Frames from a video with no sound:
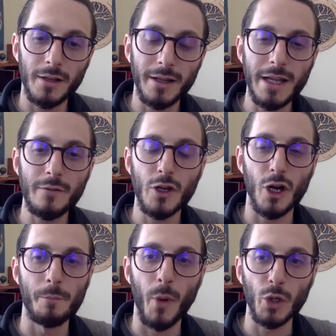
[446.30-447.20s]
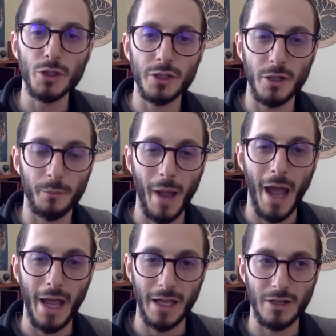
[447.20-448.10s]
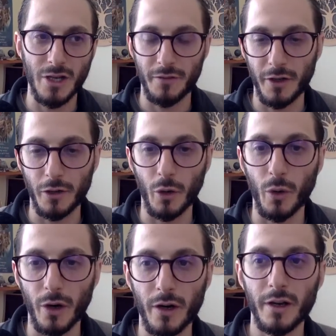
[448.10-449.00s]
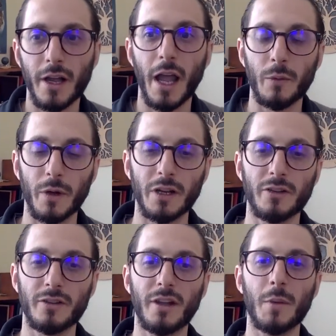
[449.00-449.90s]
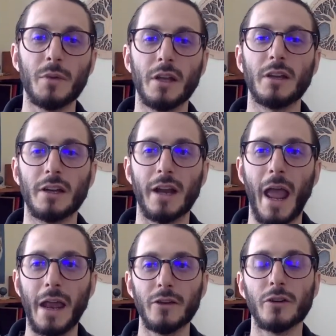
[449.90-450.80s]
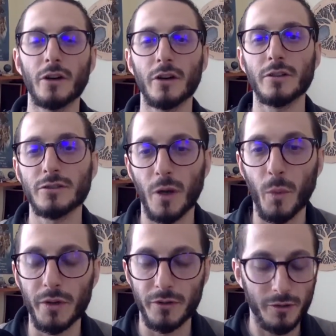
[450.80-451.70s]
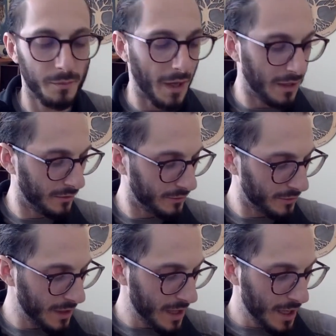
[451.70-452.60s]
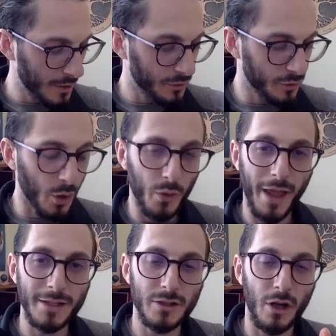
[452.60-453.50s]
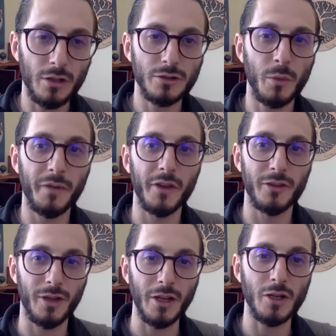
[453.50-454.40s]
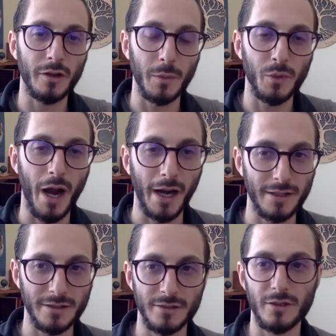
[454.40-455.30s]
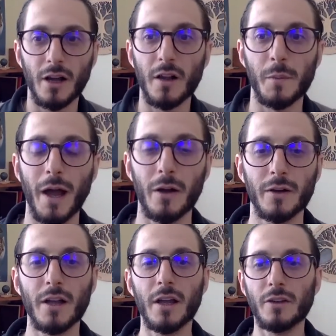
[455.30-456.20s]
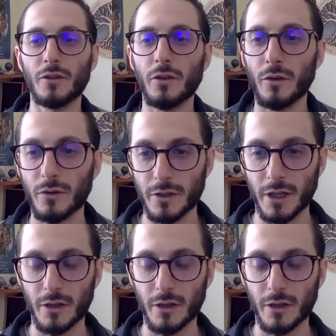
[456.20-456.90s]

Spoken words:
leave your emotional baggage at the door, and when you step in and enter someone's space. So that's also what the centering practice is all about. To